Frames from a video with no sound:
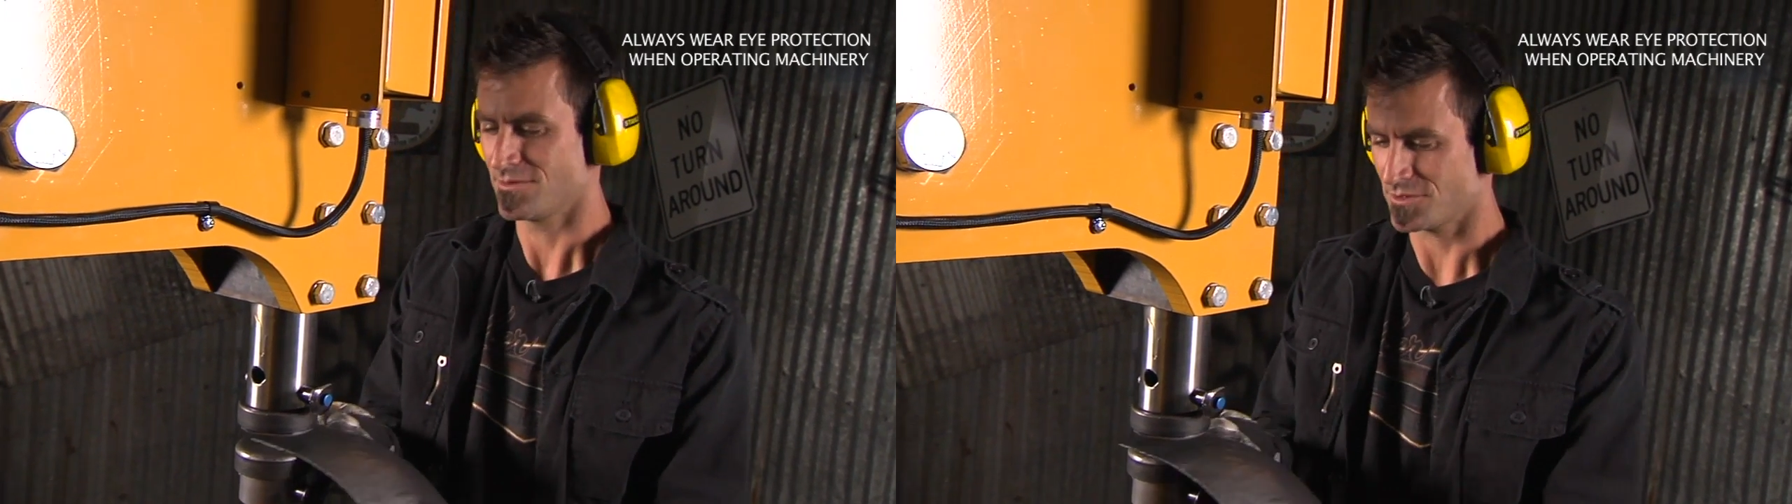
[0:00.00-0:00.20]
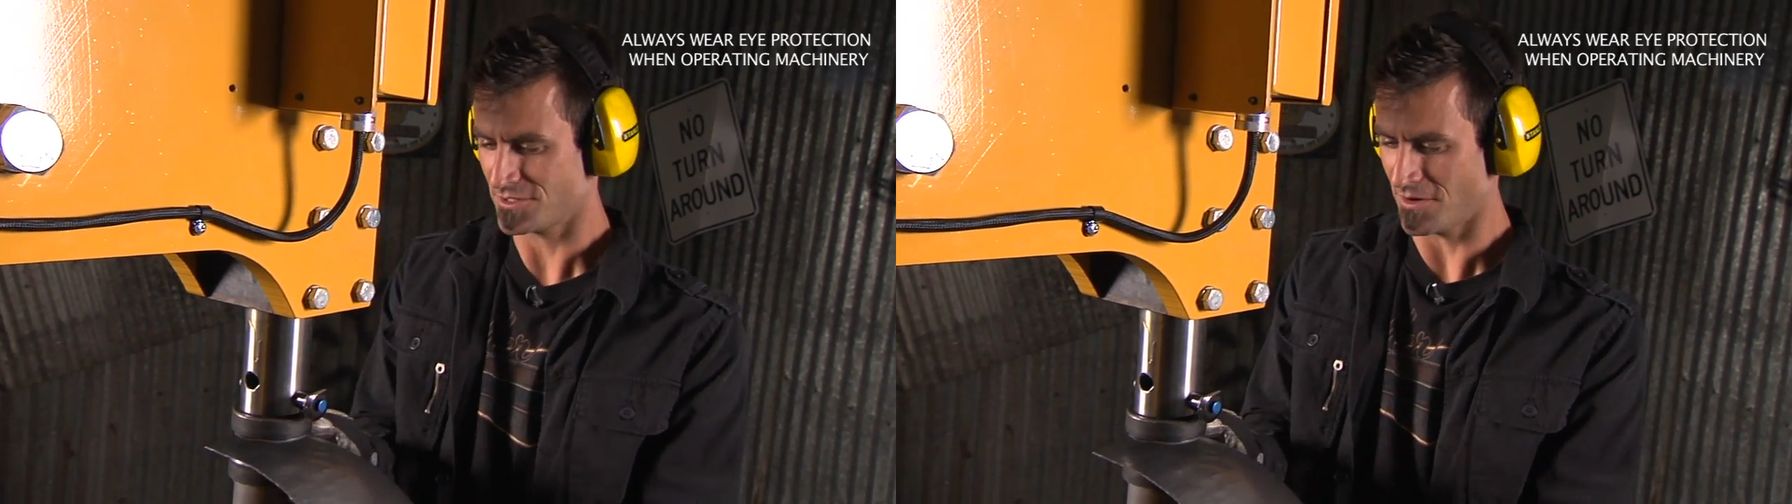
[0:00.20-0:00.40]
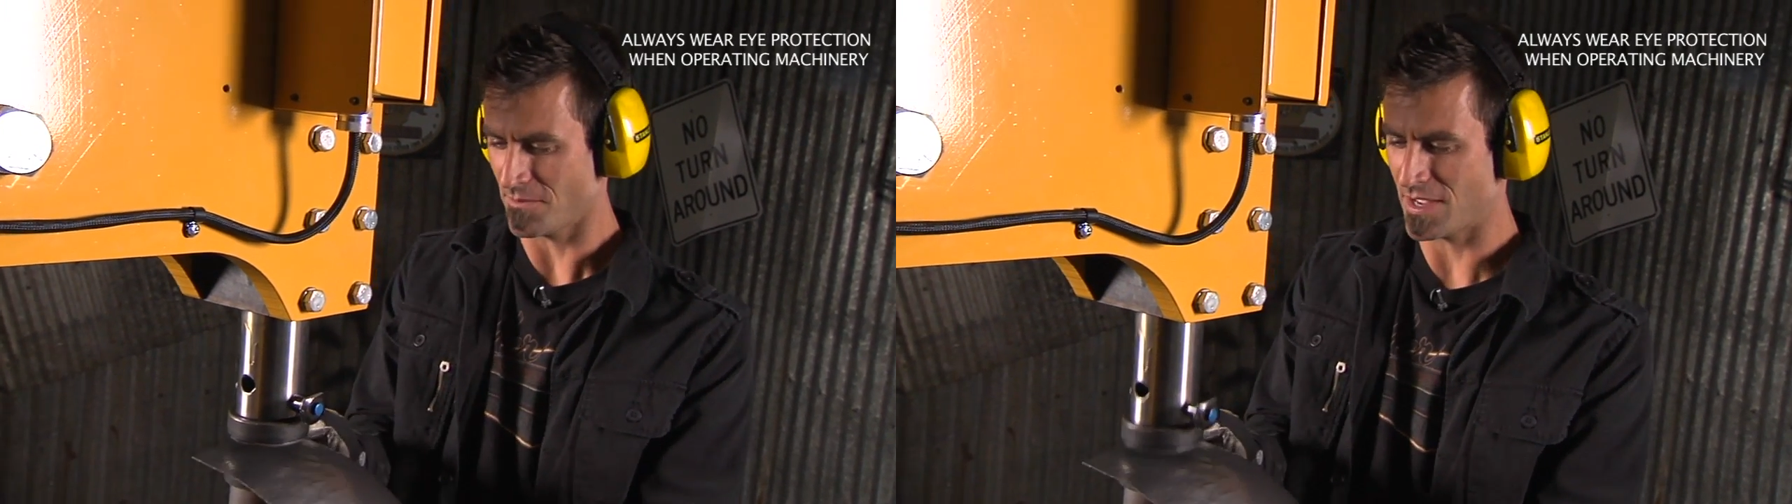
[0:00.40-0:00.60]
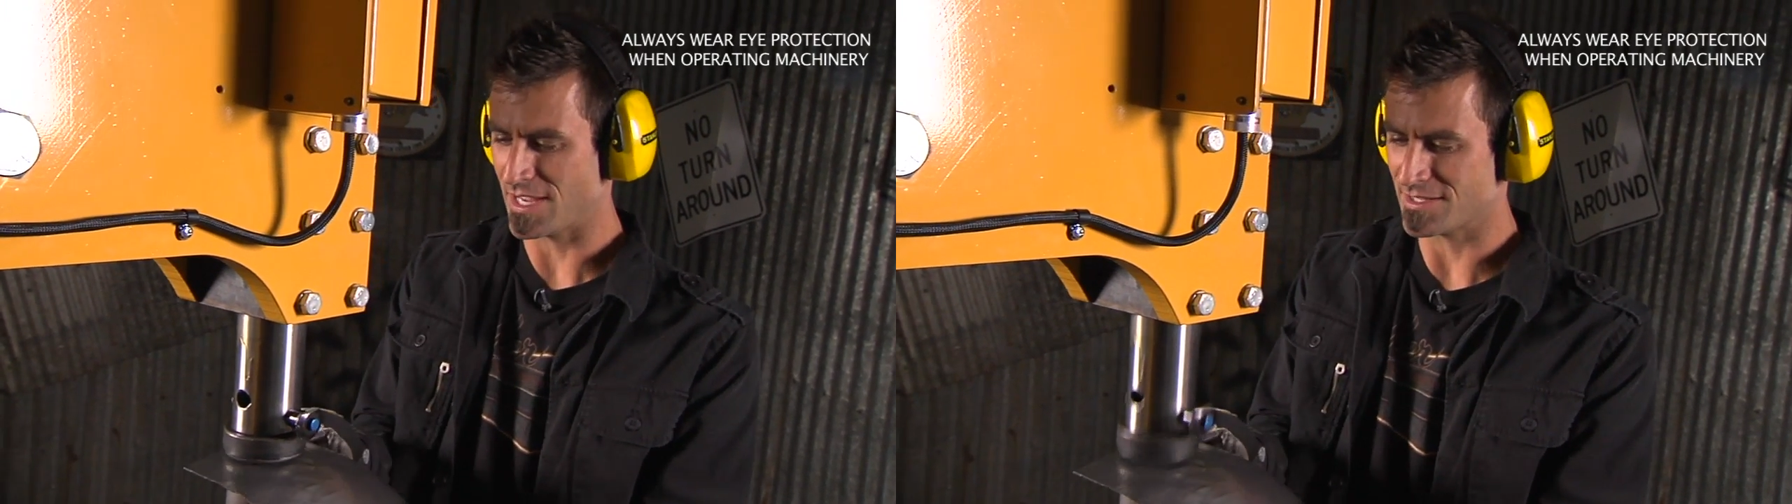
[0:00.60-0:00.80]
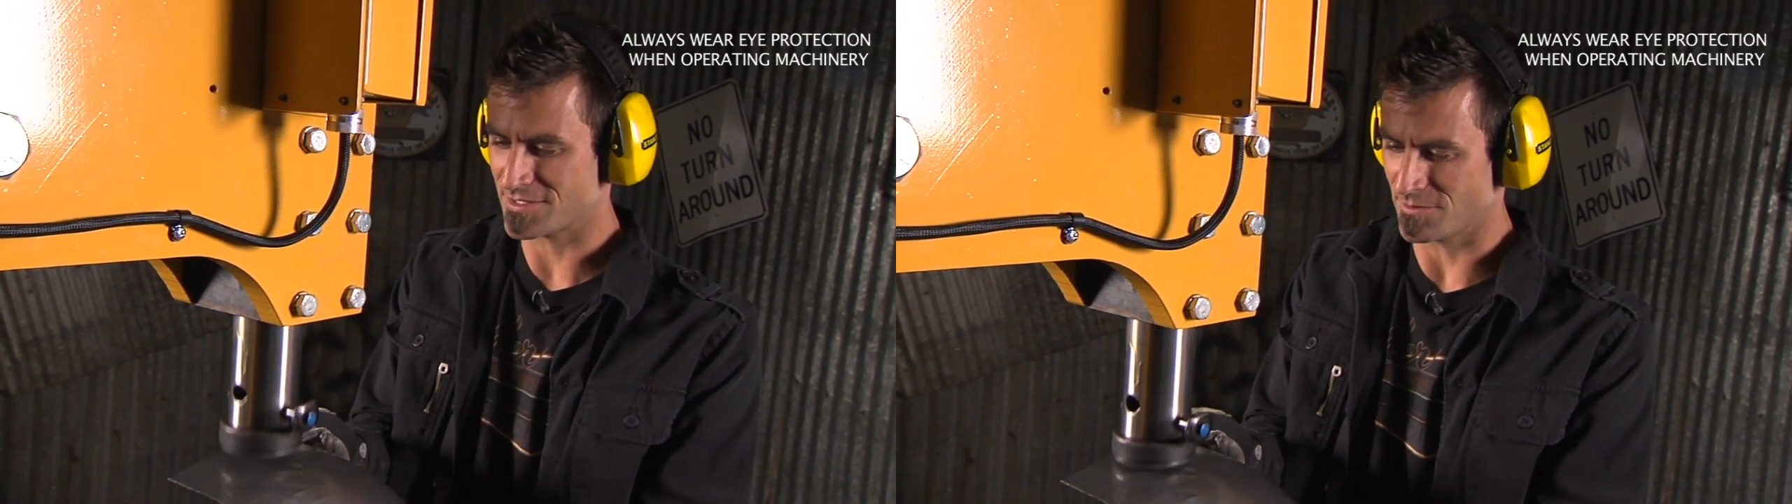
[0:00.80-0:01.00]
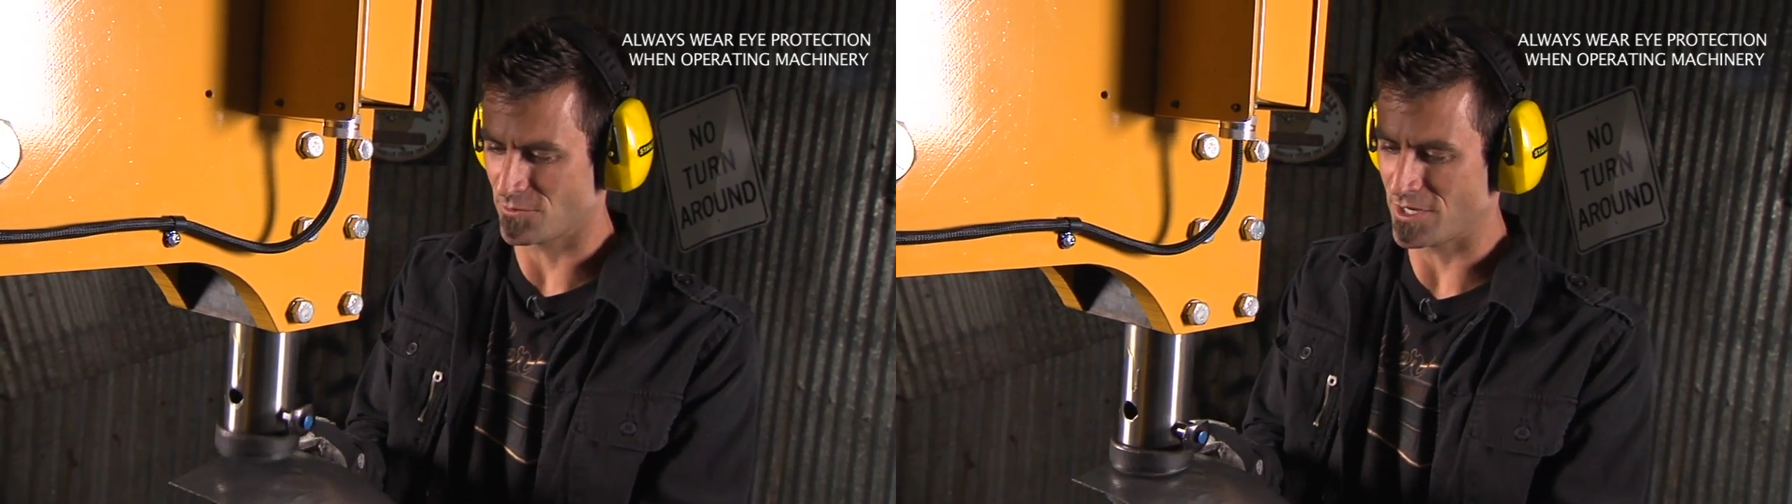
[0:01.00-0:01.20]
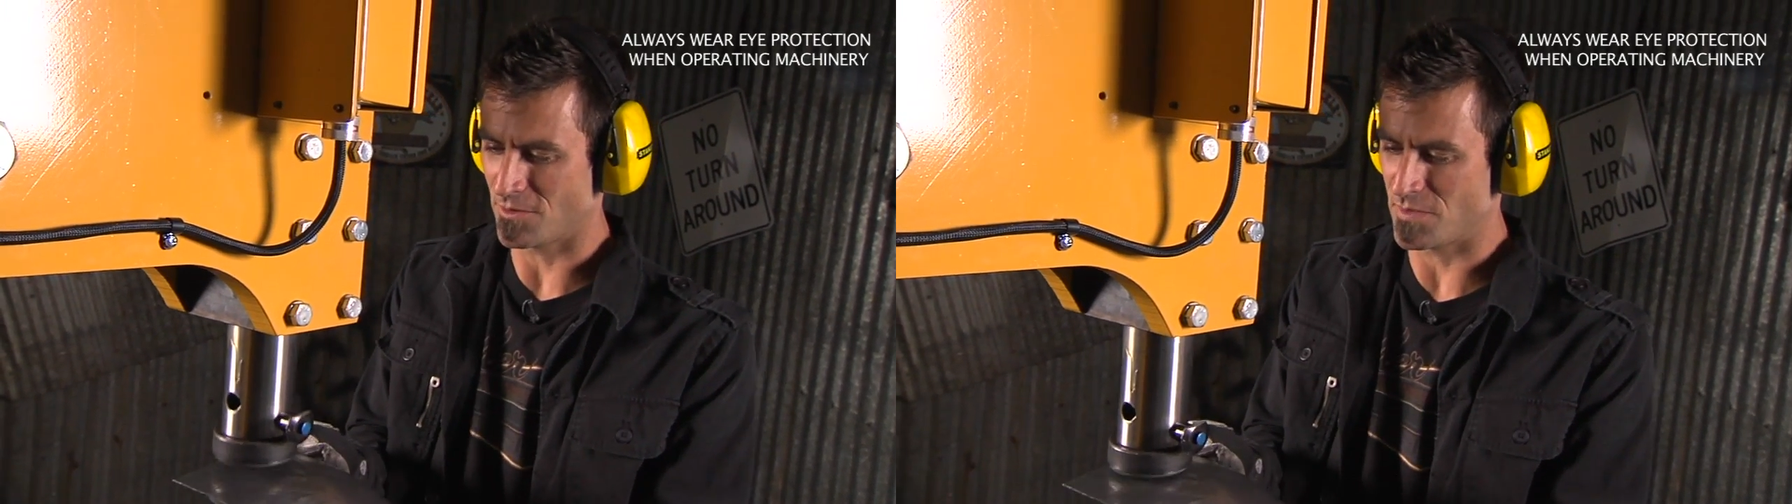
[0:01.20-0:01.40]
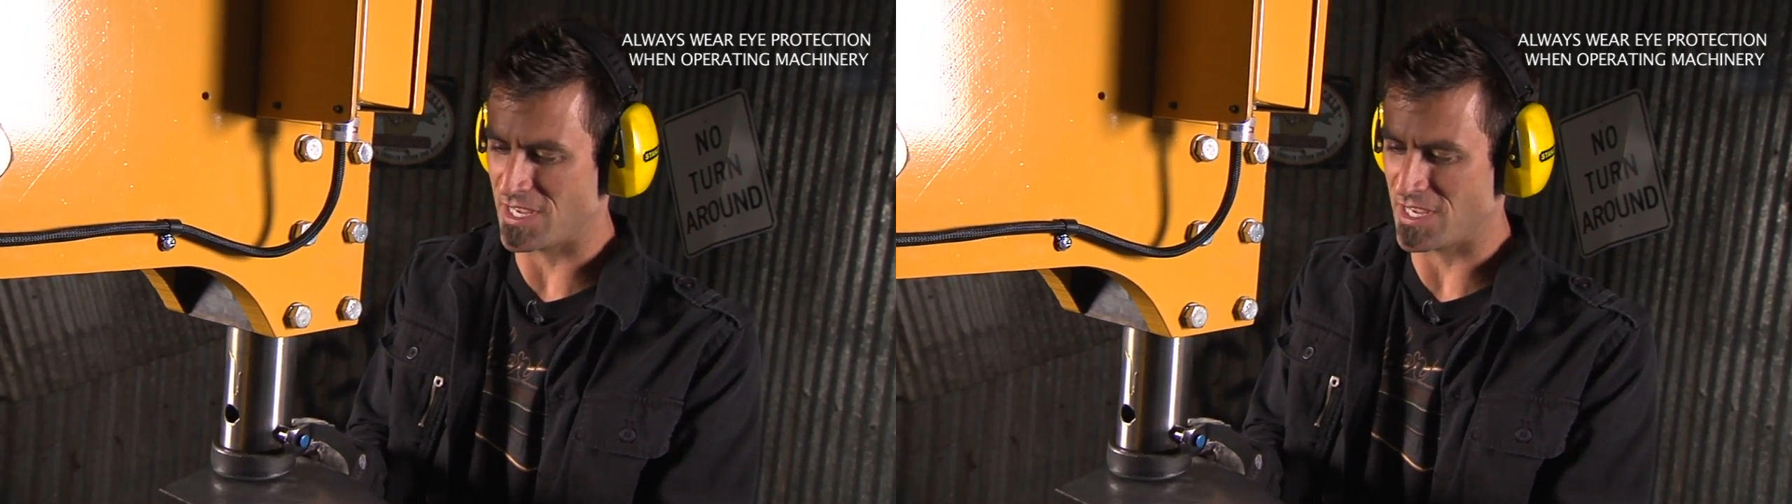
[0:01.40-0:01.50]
We'll start making some real